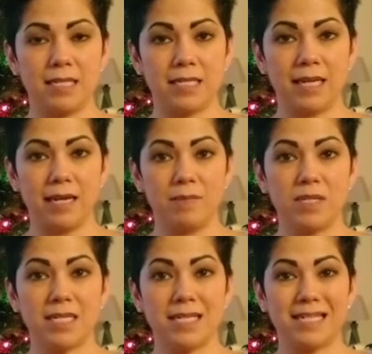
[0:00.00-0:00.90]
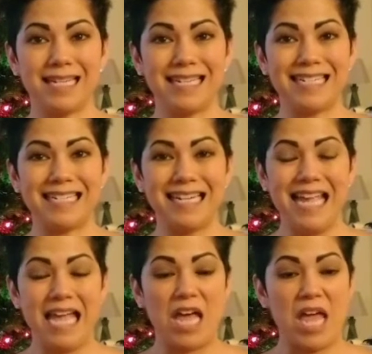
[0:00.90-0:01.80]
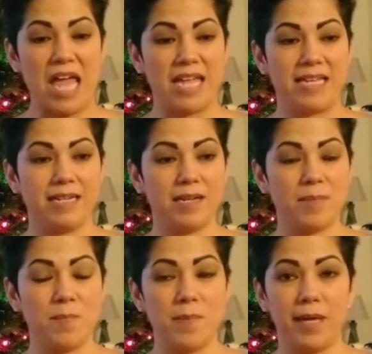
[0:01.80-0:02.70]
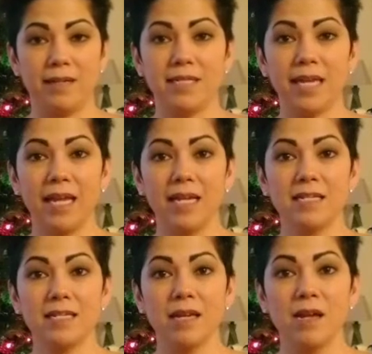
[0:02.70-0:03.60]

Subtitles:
the time to sit and meditate